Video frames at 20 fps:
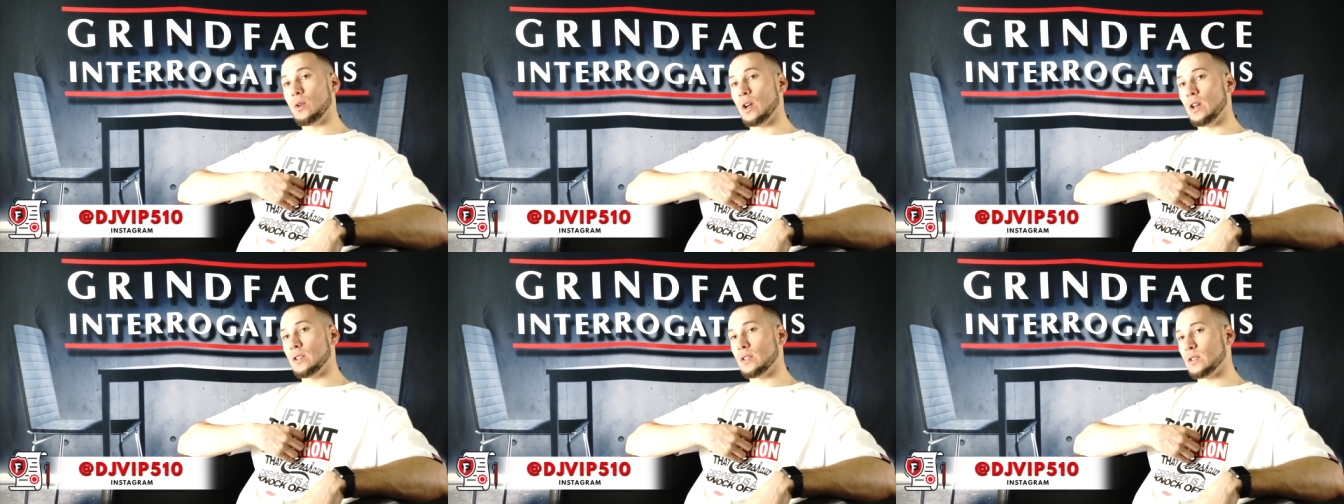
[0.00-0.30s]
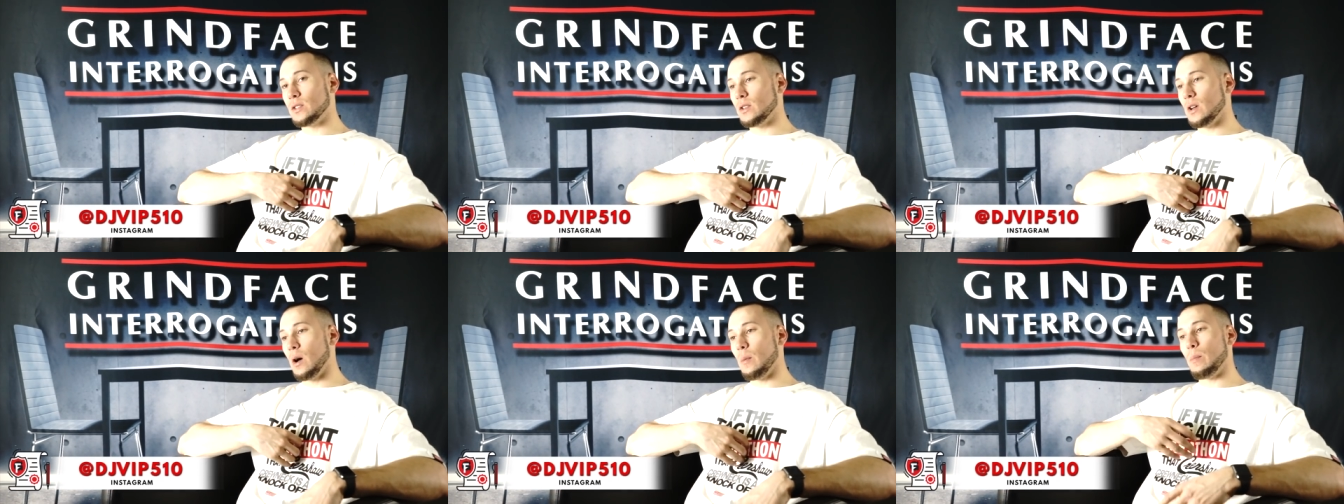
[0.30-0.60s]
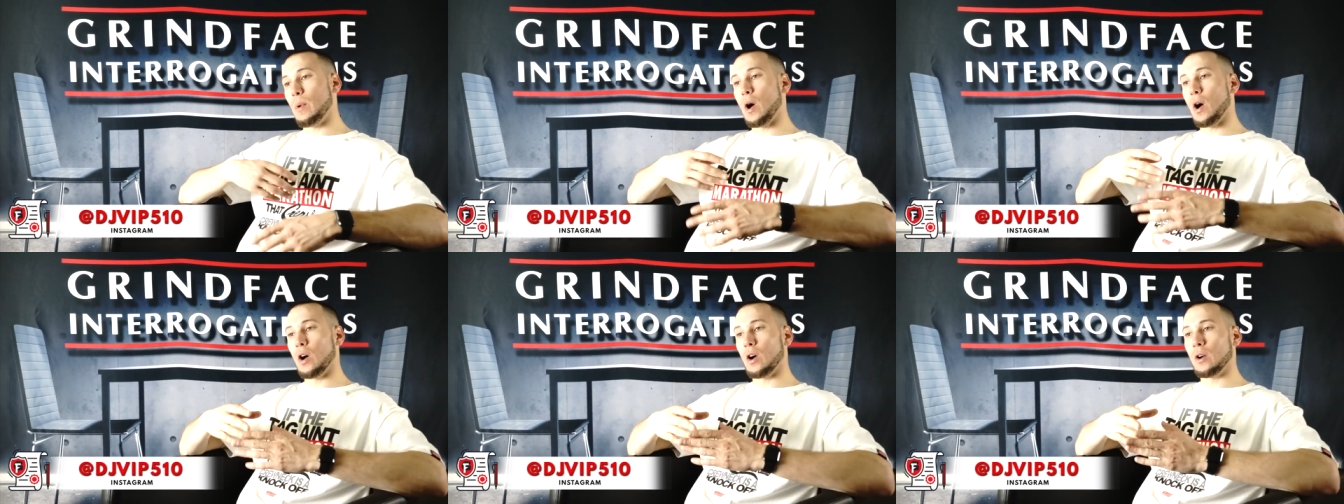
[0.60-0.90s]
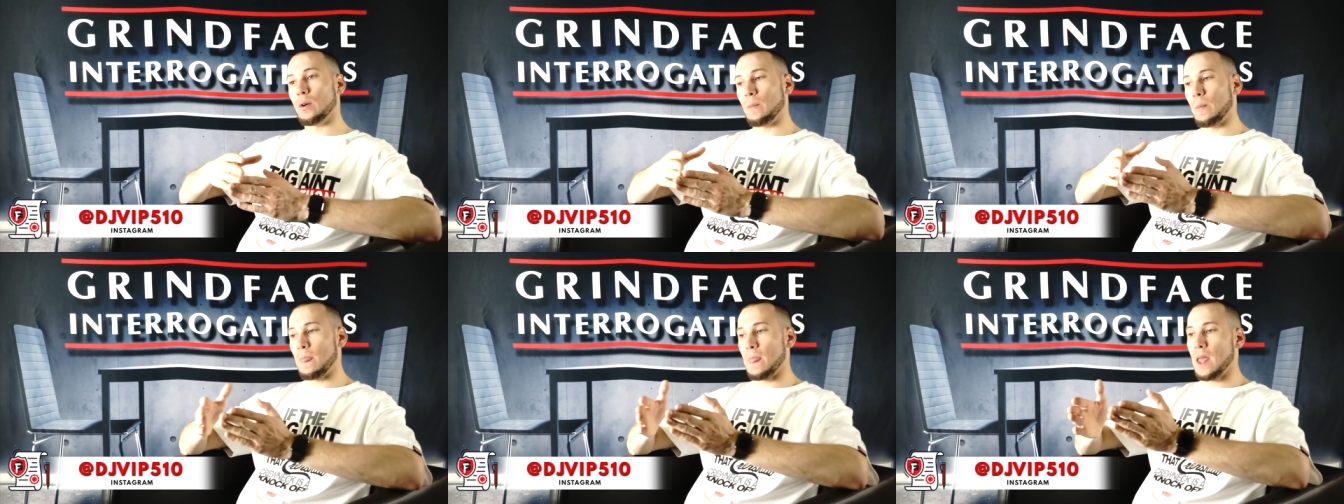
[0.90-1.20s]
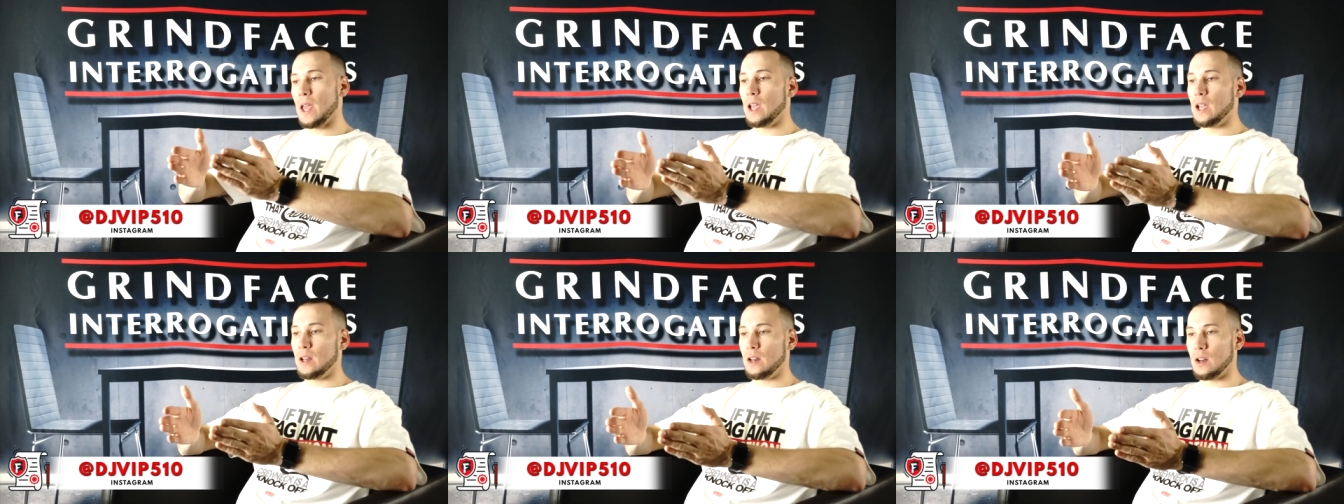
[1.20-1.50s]
It's apart
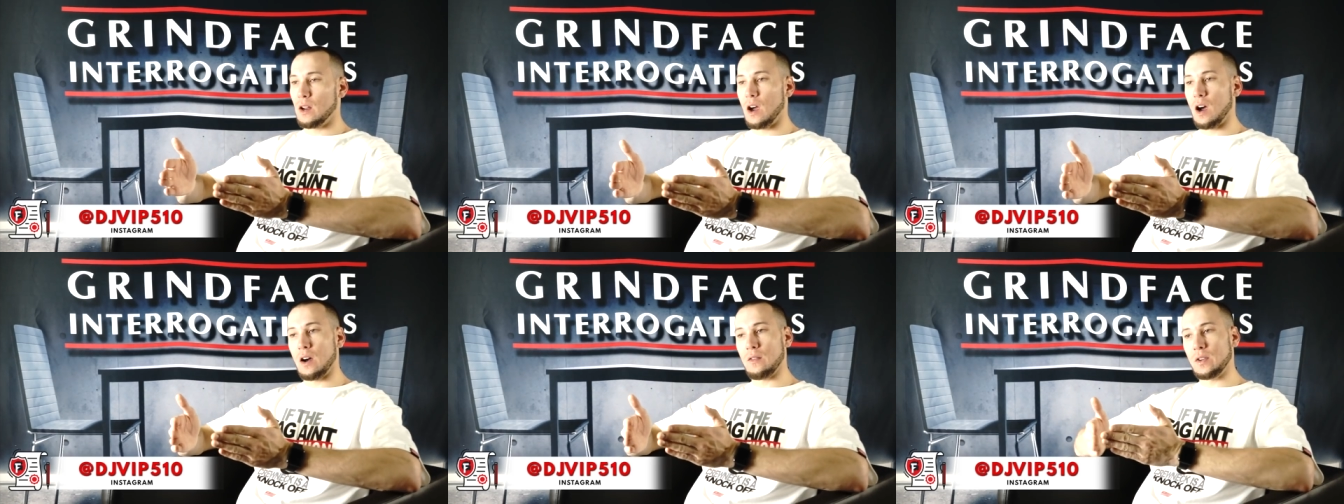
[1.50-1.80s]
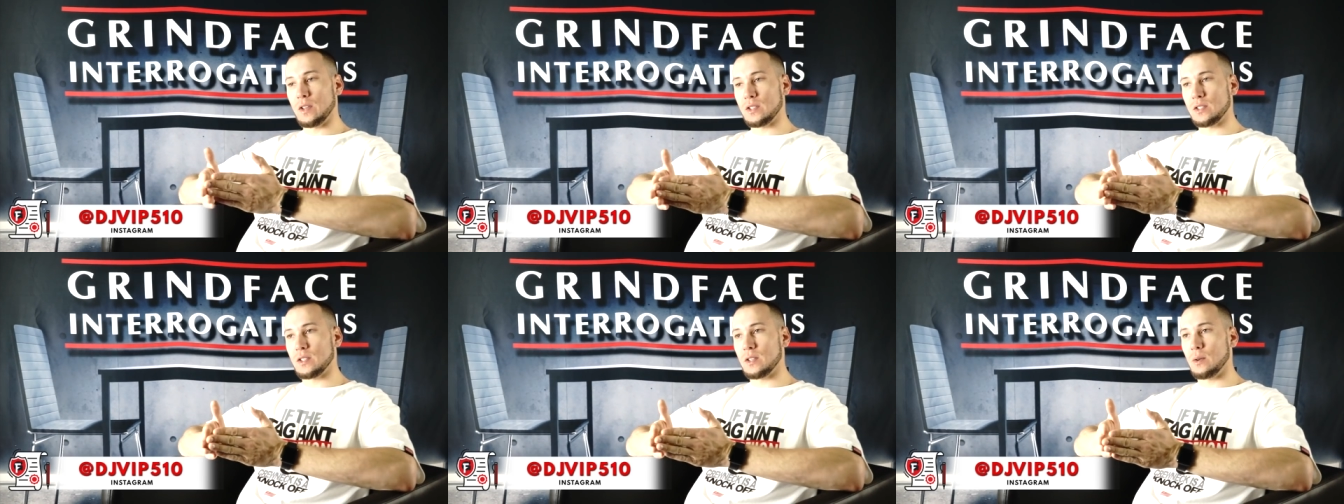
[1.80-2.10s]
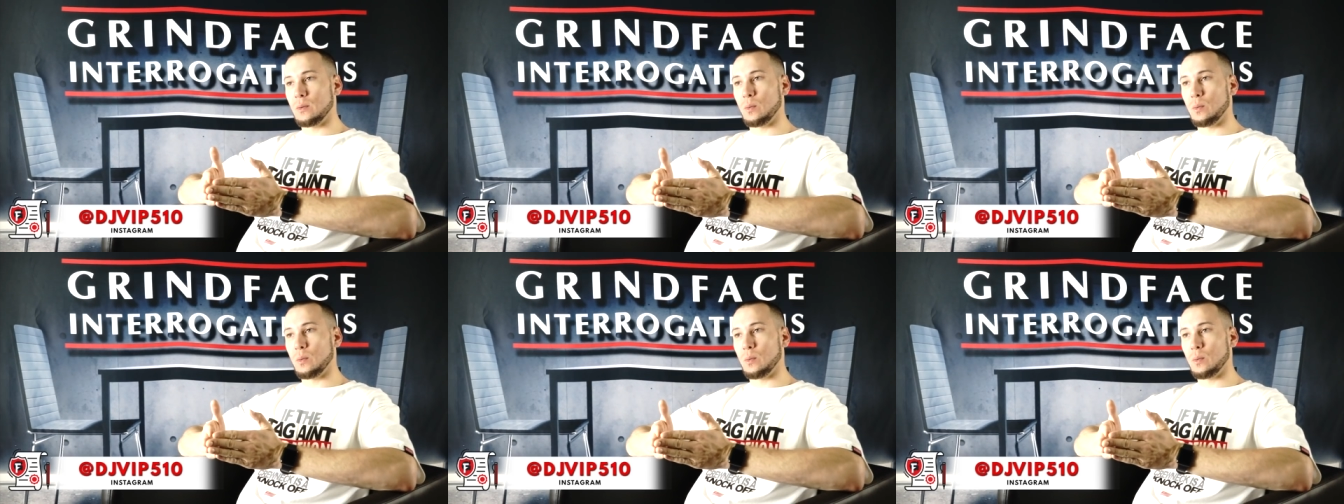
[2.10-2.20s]
and obviously